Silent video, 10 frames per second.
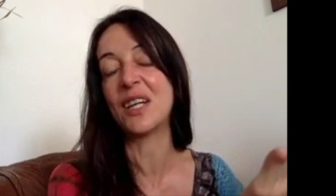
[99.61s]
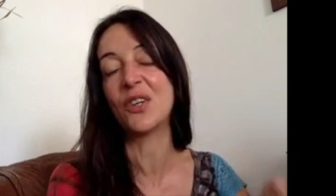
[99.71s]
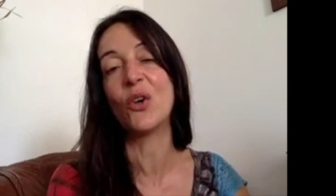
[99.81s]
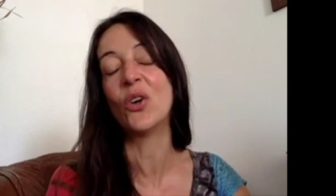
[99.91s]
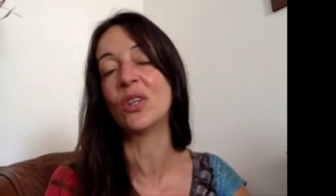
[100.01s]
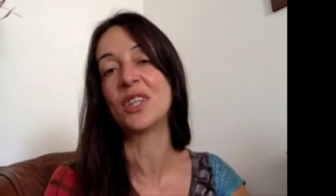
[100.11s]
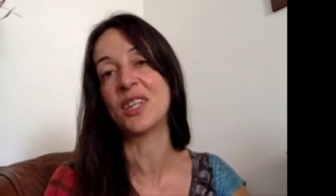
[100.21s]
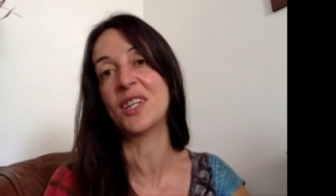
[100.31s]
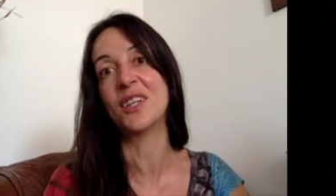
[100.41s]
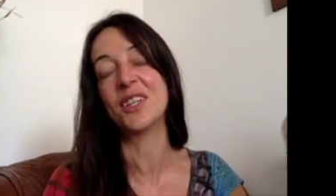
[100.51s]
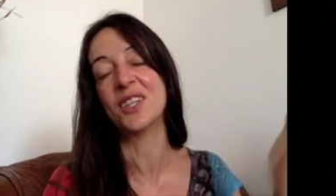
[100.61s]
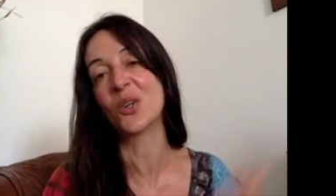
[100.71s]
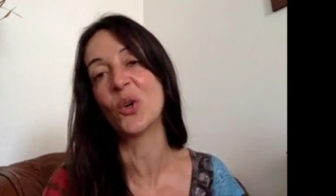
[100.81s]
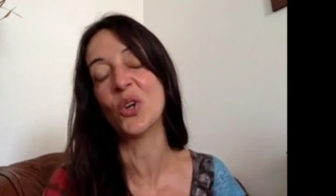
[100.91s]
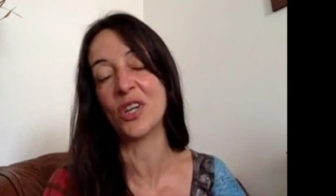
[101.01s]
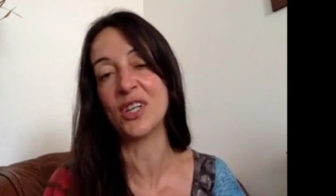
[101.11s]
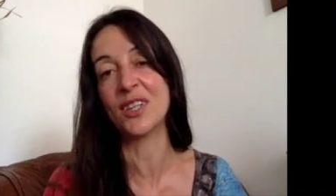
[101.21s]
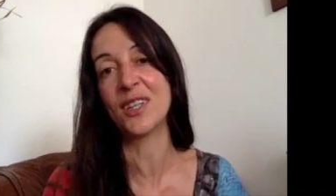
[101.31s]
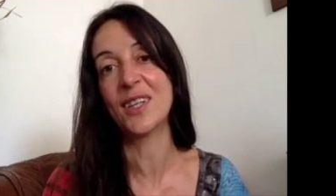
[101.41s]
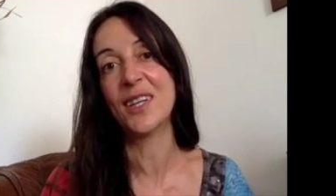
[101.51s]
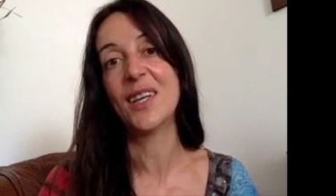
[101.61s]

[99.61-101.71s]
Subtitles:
are all there in a corner